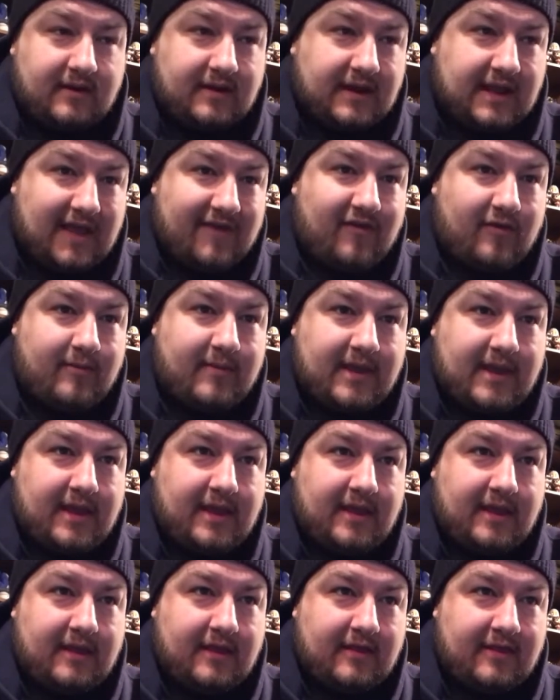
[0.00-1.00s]
giving
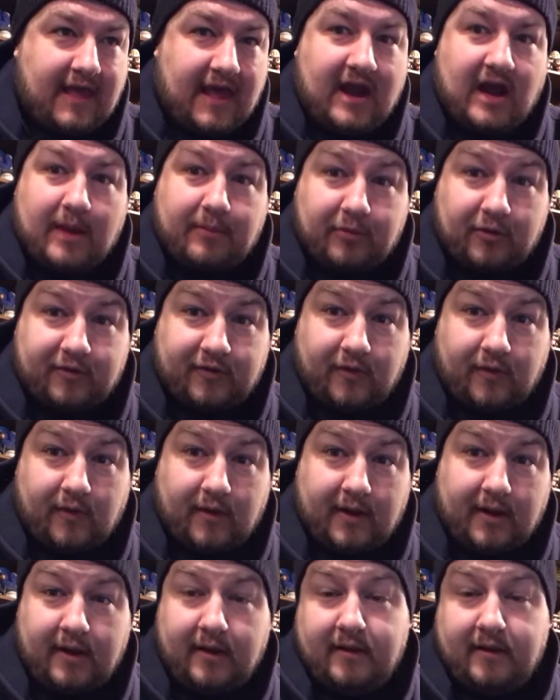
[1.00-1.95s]
me that opportunity.